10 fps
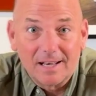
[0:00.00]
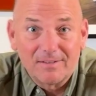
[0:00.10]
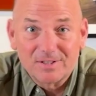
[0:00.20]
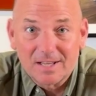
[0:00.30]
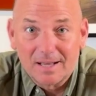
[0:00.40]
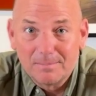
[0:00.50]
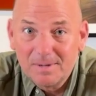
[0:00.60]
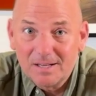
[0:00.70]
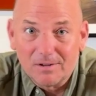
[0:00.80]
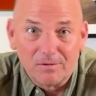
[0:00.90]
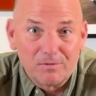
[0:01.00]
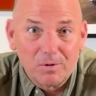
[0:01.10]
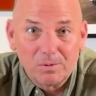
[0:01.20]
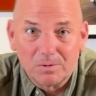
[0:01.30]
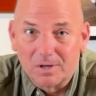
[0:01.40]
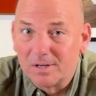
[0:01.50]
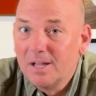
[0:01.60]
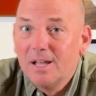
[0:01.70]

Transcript: left side, middle, forward?